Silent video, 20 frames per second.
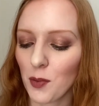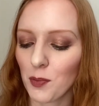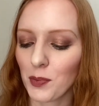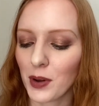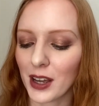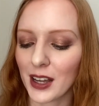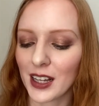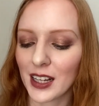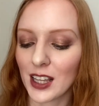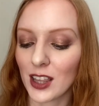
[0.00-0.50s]

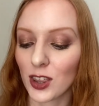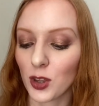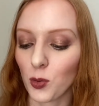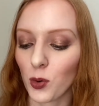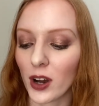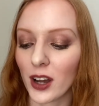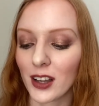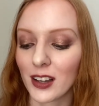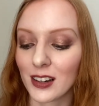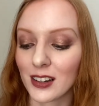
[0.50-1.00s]
But the
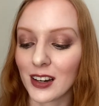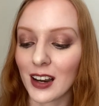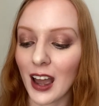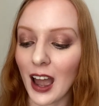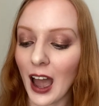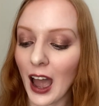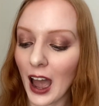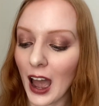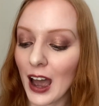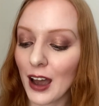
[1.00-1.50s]
one
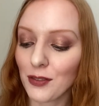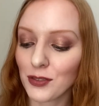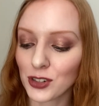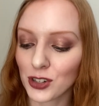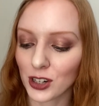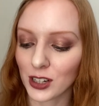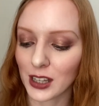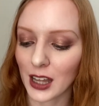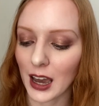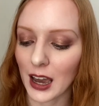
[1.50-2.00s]

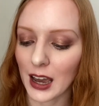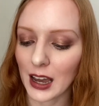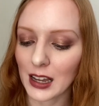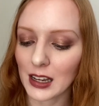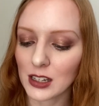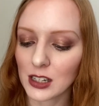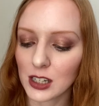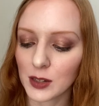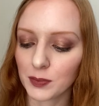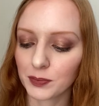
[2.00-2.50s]
after
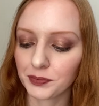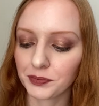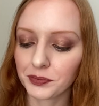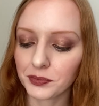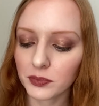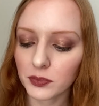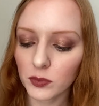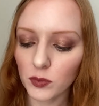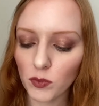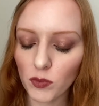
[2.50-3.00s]
that
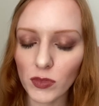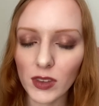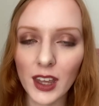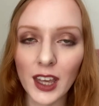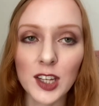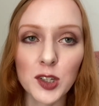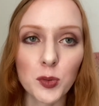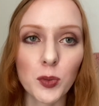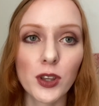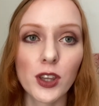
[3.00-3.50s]

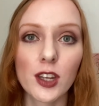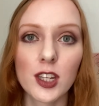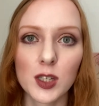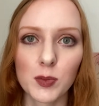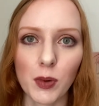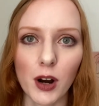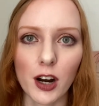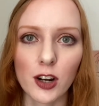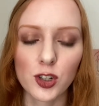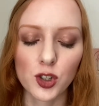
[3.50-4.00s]
is one that
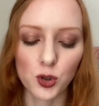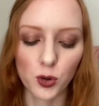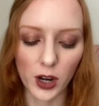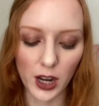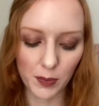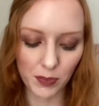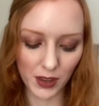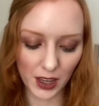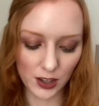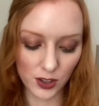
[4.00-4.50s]
sparks
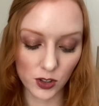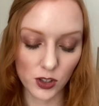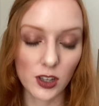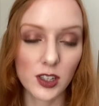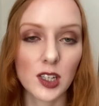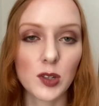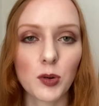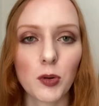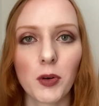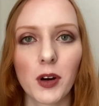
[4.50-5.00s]
joy. And so this
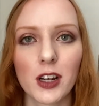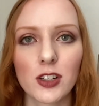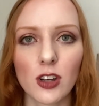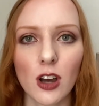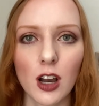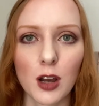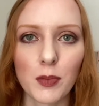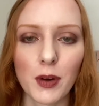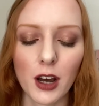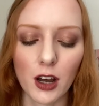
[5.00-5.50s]
is when we're going to
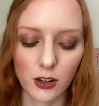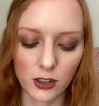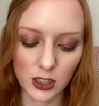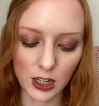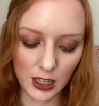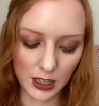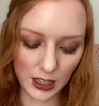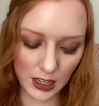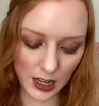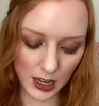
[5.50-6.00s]
talk about
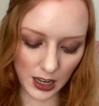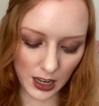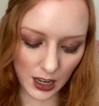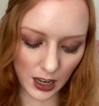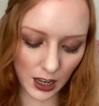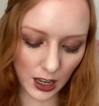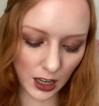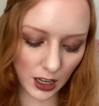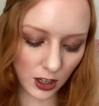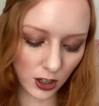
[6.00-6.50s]
the
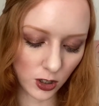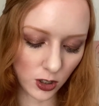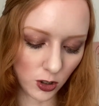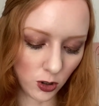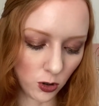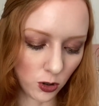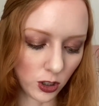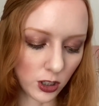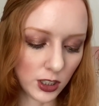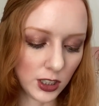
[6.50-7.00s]
good
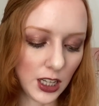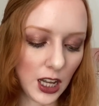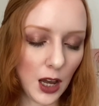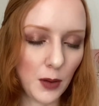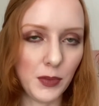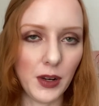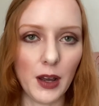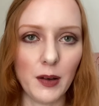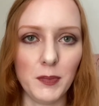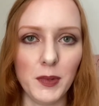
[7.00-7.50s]
old
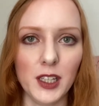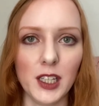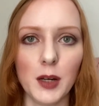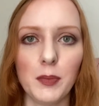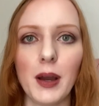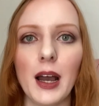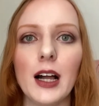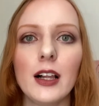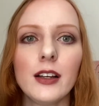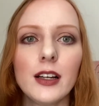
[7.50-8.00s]
Club Nebula
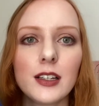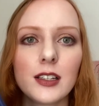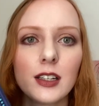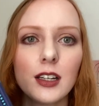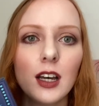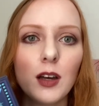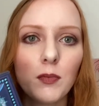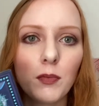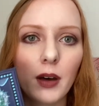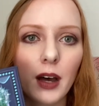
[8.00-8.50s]
palette
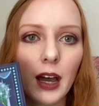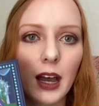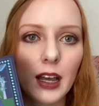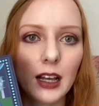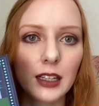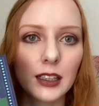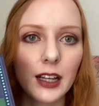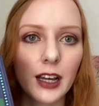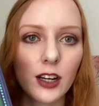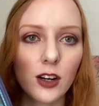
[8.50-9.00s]
by
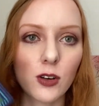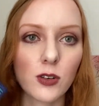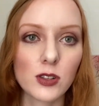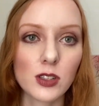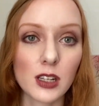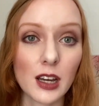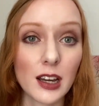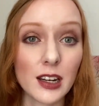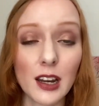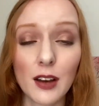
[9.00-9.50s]

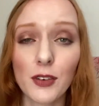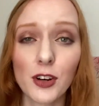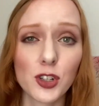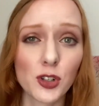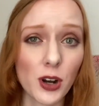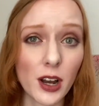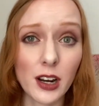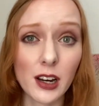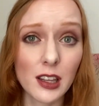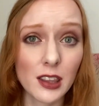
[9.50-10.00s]
Kaleidos. I never
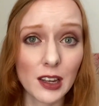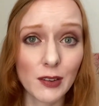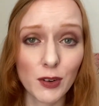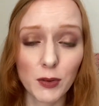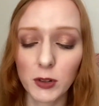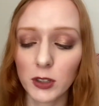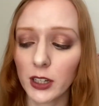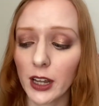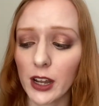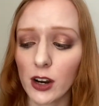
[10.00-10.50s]
tried anything
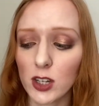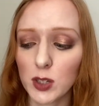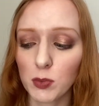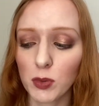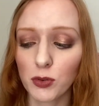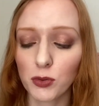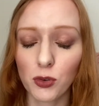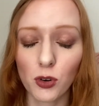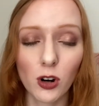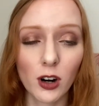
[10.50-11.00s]
from Kaleidos
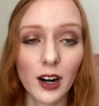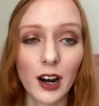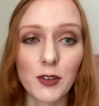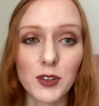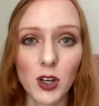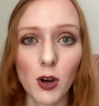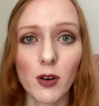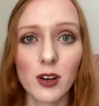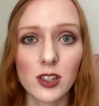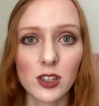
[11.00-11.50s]
before. I
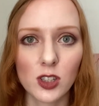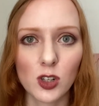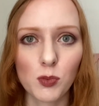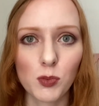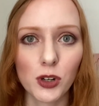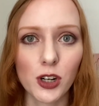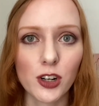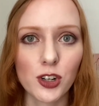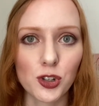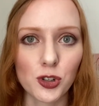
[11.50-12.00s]
was always
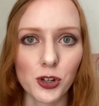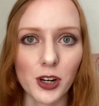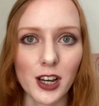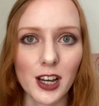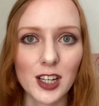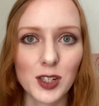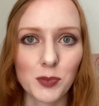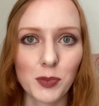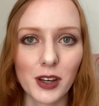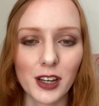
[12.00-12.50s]
super
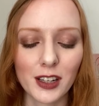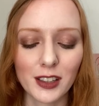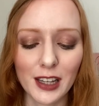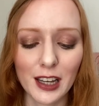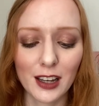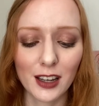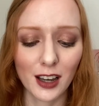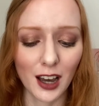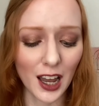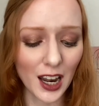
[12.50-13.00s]
intrigued, but
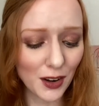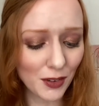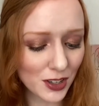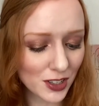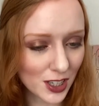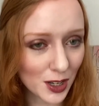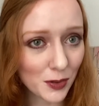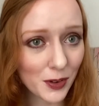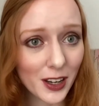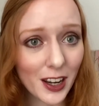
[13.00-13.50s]
like kind of
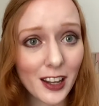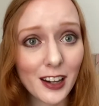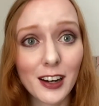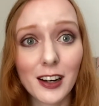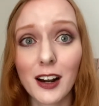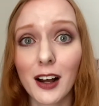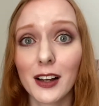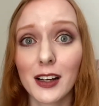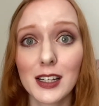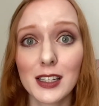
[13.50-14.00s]
intimidated,
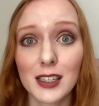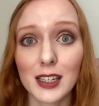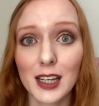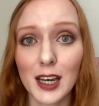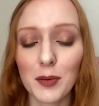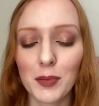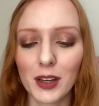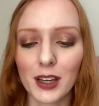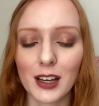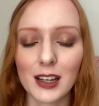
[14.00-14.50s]

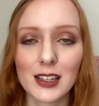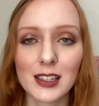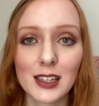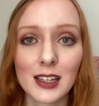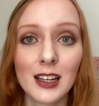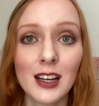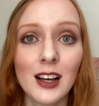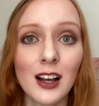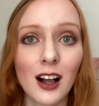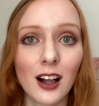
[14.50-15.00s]
honestly, because
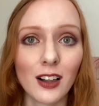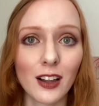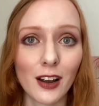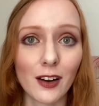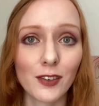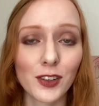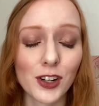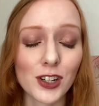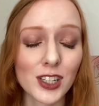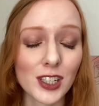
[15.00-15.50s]
a lot
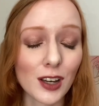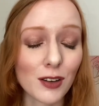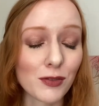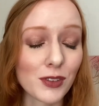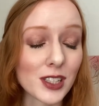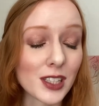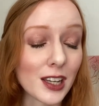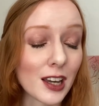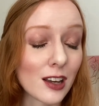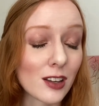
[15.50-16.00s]
of their stuff
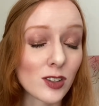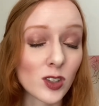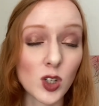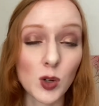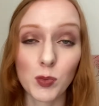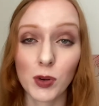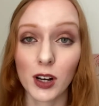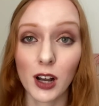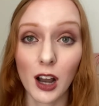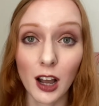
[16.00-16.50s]
is like
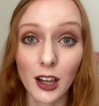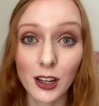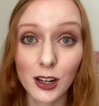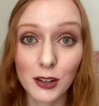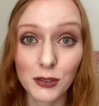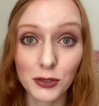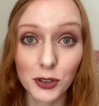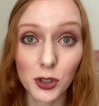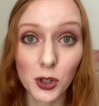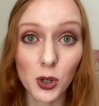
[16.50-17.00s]
super
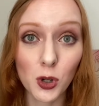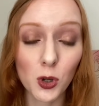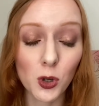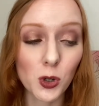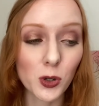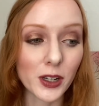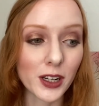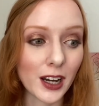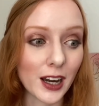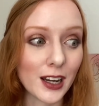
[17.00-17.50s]

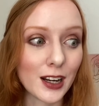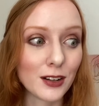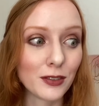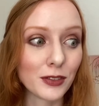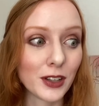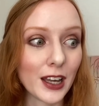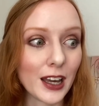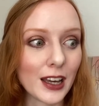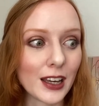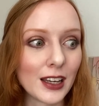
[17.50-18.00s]
colorful and kind of
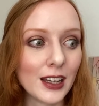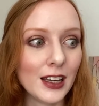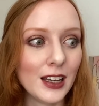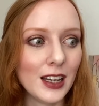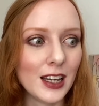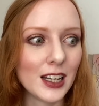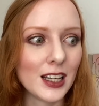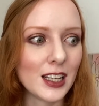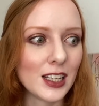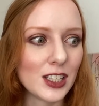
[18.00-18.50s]
like
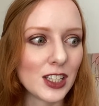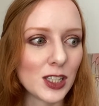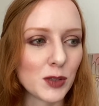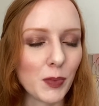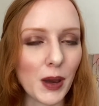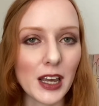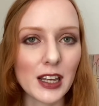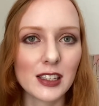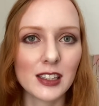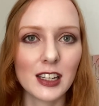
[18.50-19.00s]

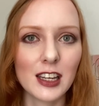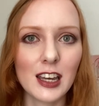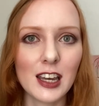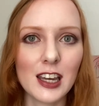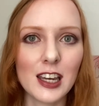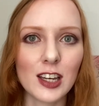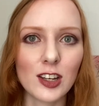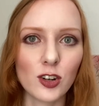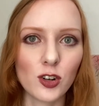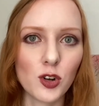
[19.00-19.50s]

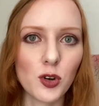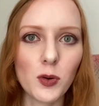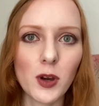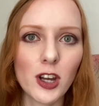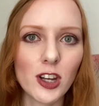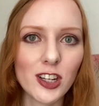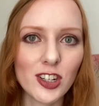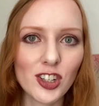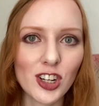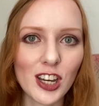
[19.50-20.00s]
spacey and new
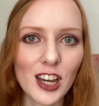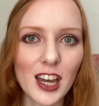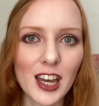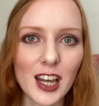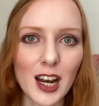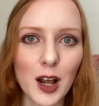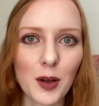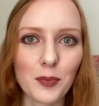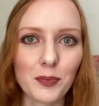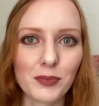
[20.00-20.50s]
agey,
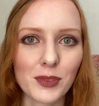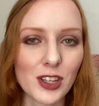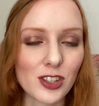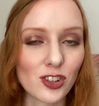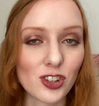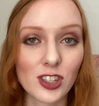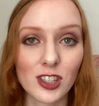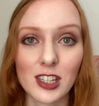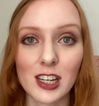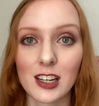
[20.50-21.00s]
and it's
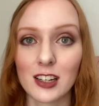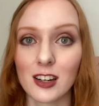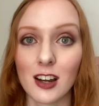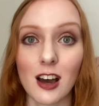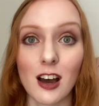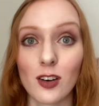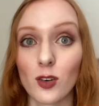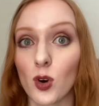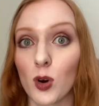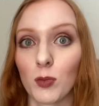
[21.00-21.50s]
just like
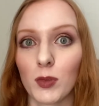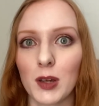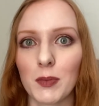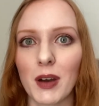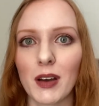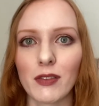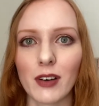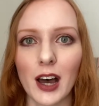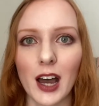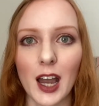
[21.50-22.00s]
not normally
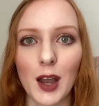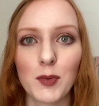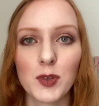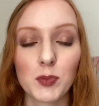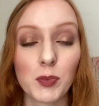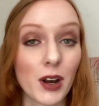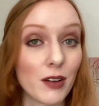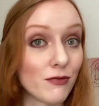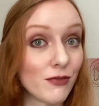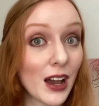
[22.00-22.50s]
my vibes,
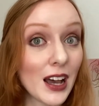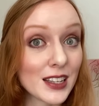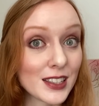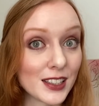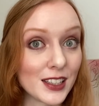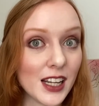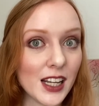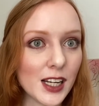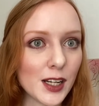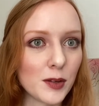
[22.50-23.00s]
but I'm
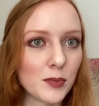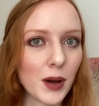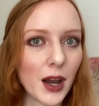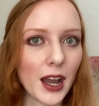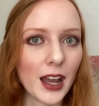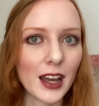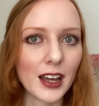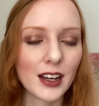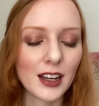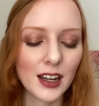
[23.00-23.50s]
fascinated by
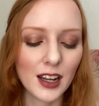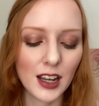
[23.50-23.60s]
it.